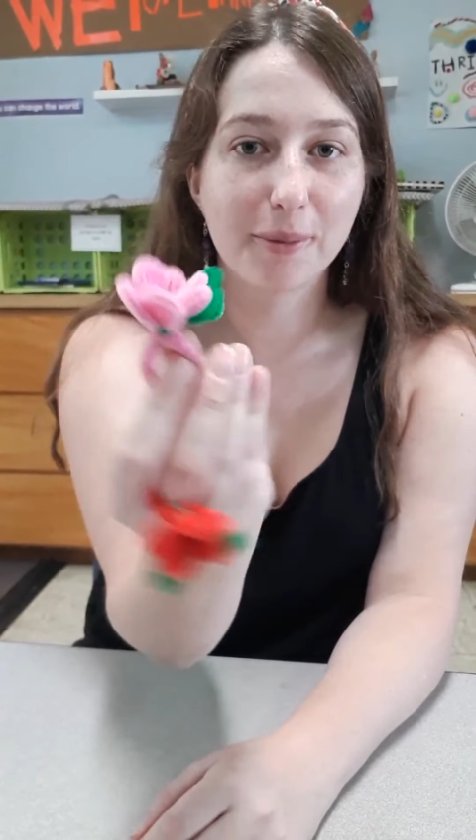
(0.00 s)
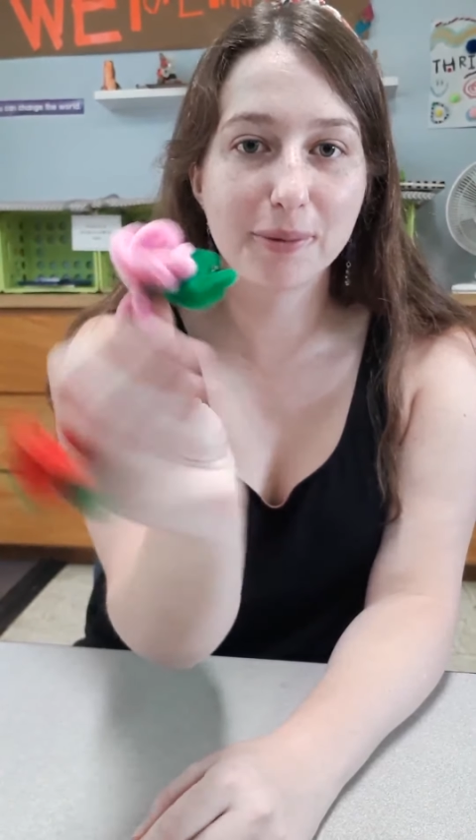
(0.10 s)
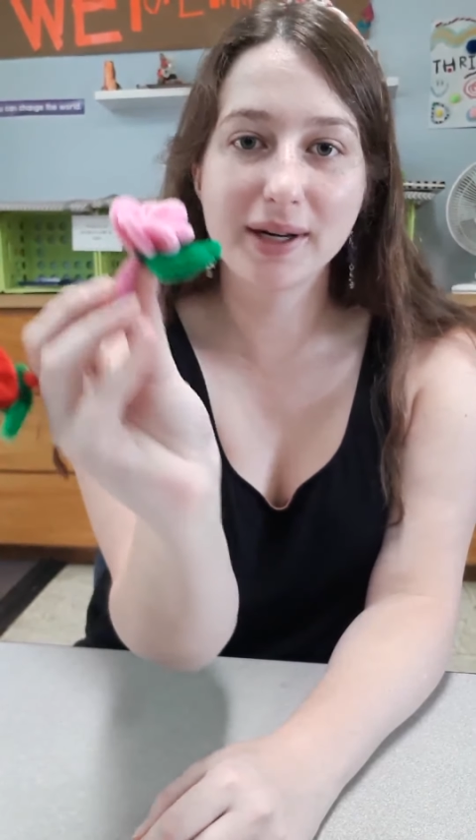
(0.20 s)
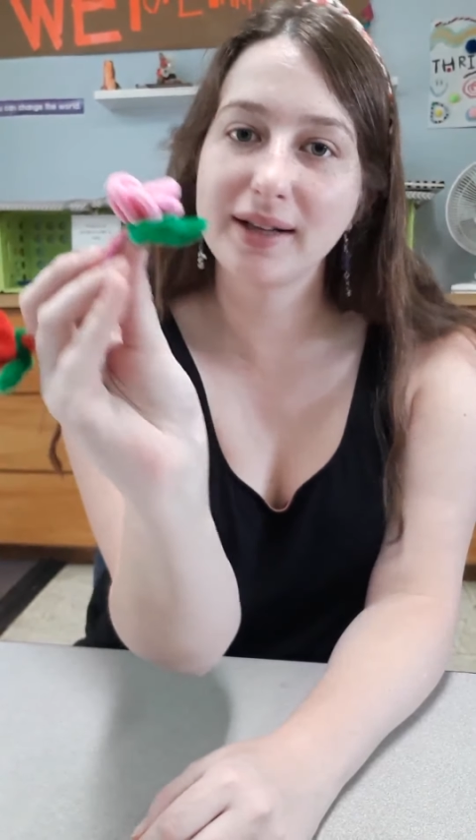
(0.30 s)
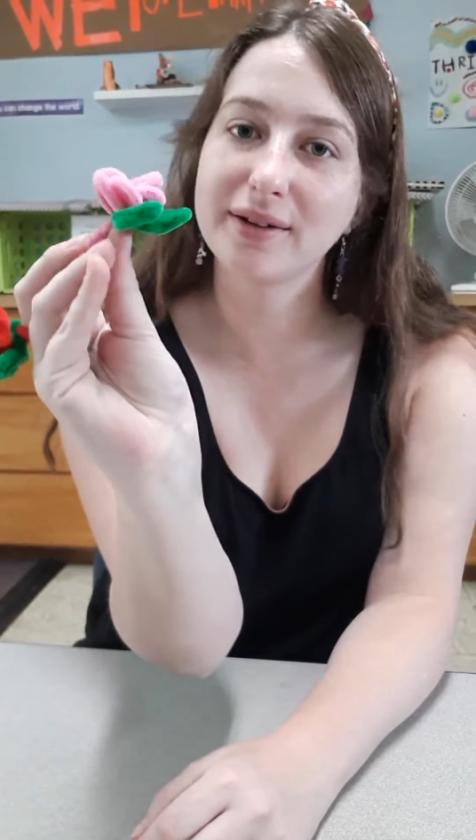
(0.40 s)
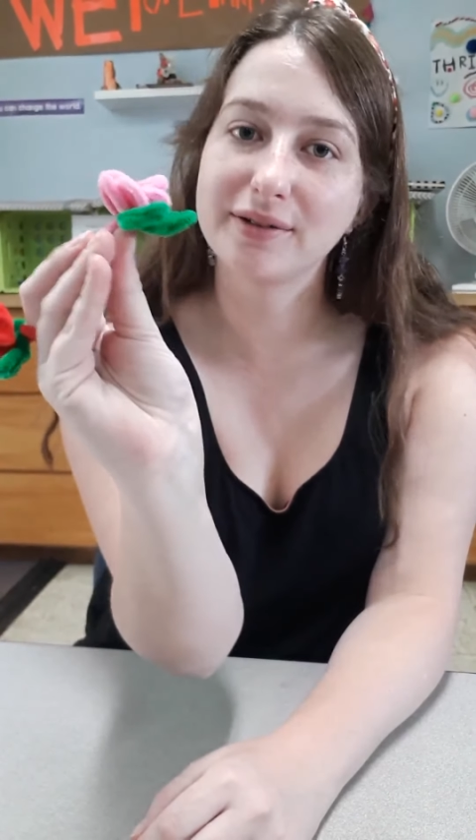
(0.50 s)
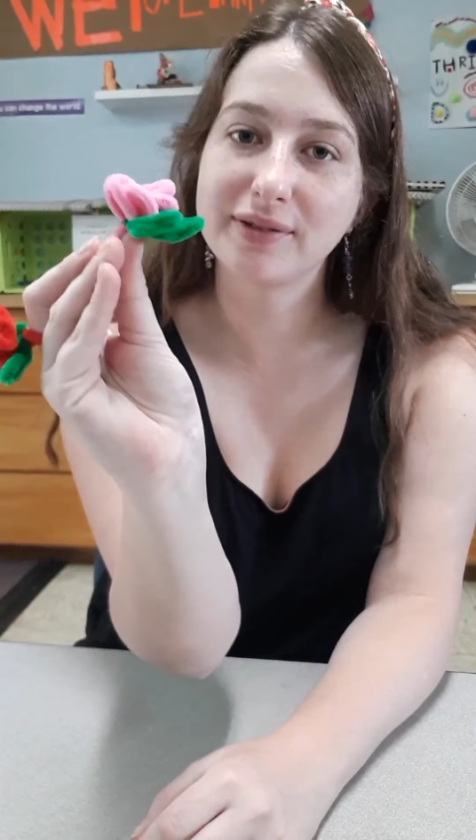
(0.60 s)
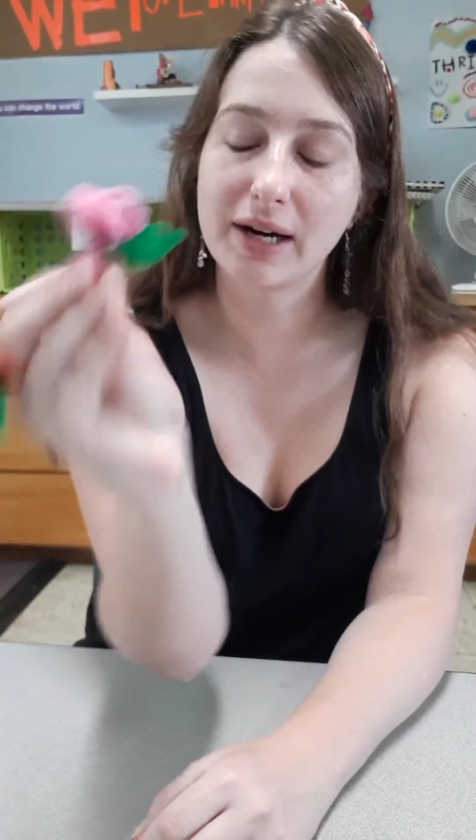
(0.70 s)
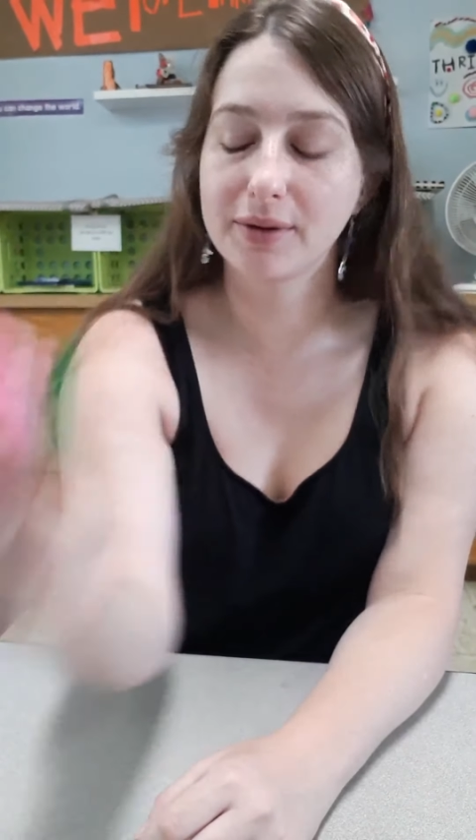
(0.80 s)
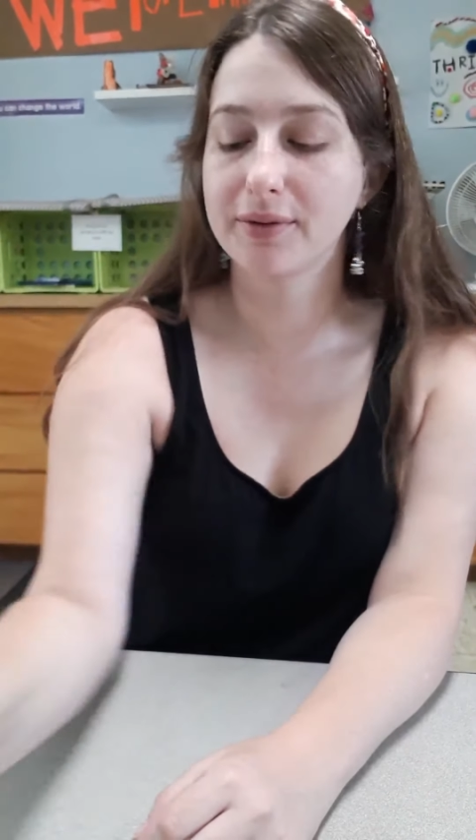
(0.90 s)
pretty little
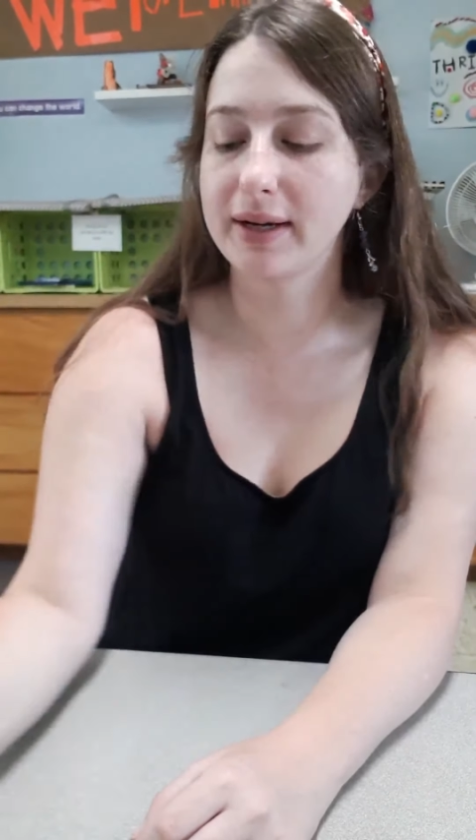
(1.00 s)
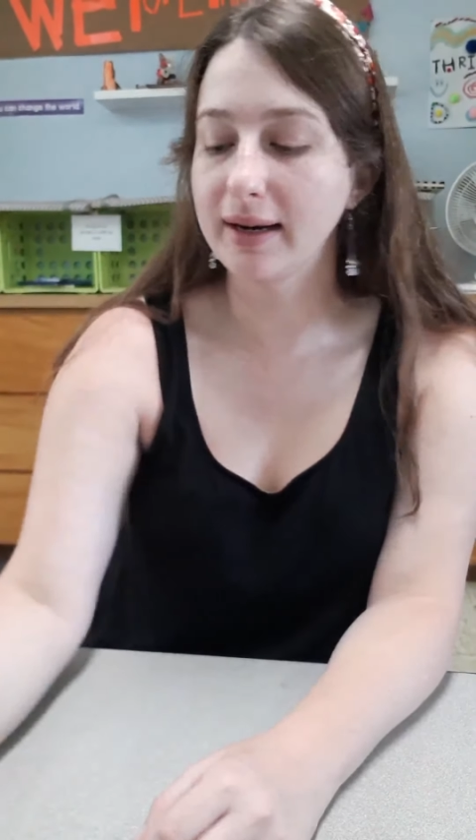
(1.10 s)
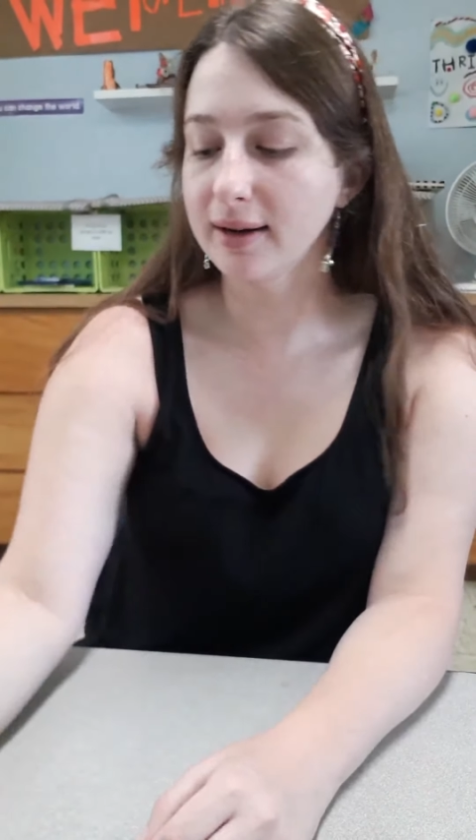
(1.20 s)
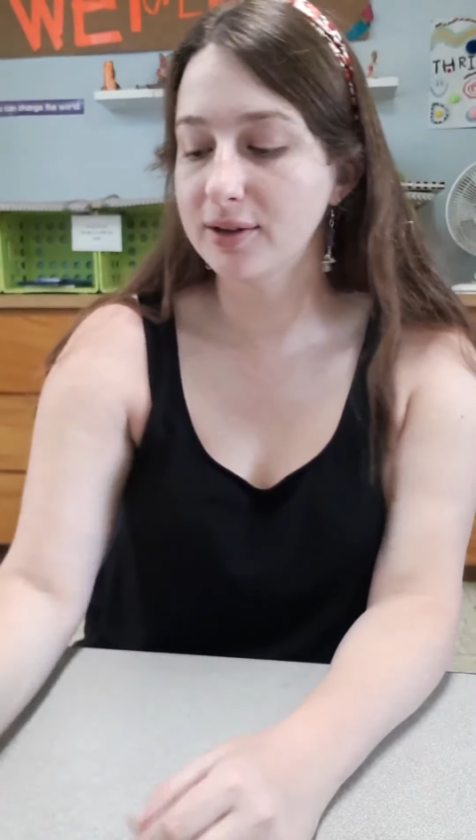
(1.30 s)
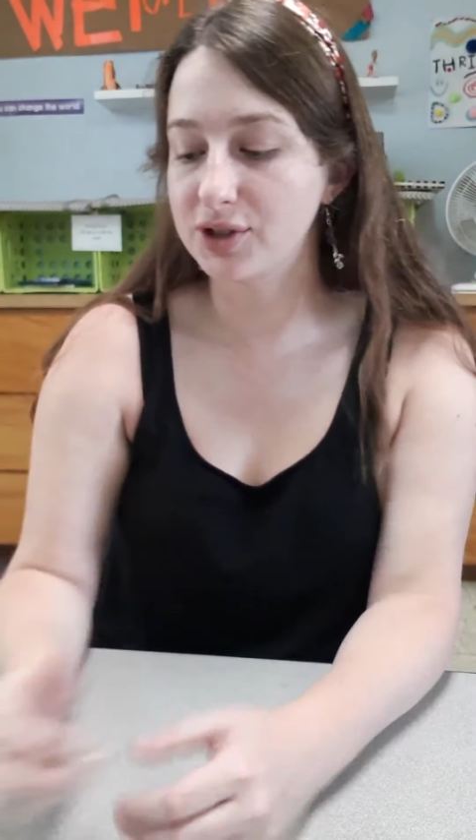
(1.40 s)
flower ring